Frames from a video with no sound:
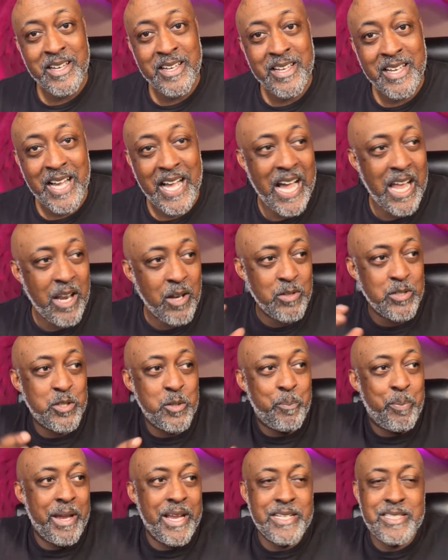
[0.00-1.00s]
how don't you
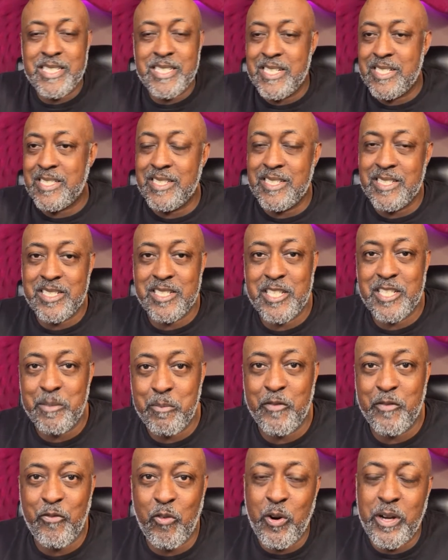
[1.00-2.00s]
pay attention to shit
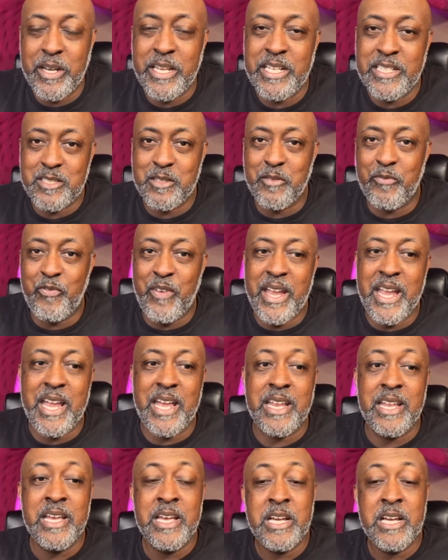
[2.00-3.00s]
before it hits the fan?
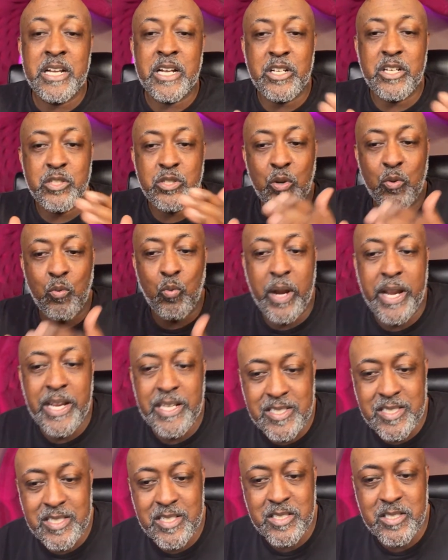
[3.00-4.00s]
Because your
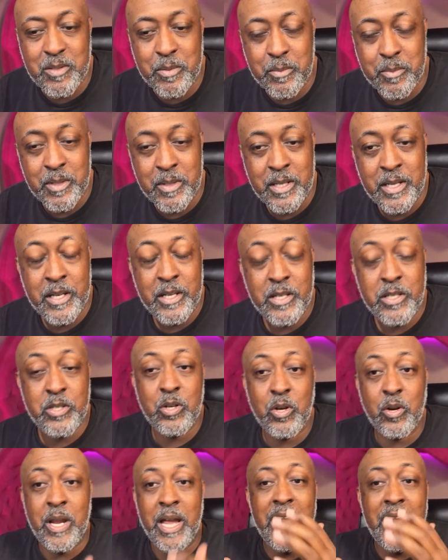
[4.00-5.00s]
racism,
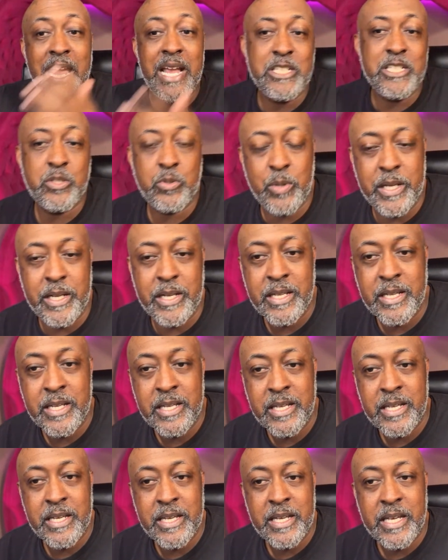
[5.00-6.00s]
your hatred
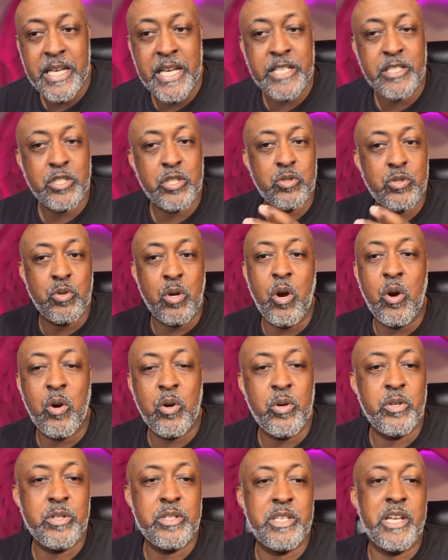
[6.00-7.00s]
is
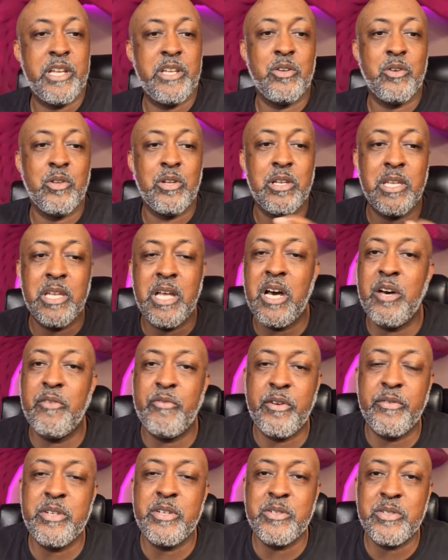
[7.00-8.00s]
stronger than your love
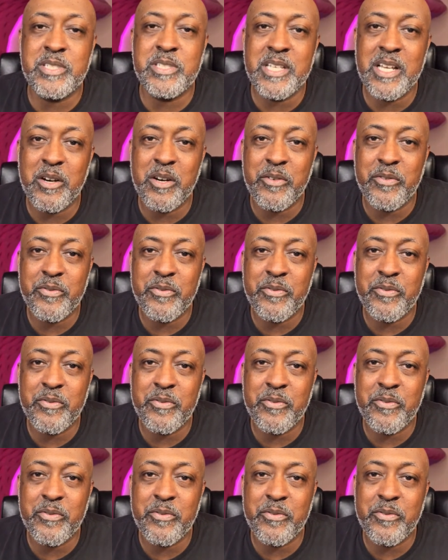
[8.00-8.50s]
of yourself.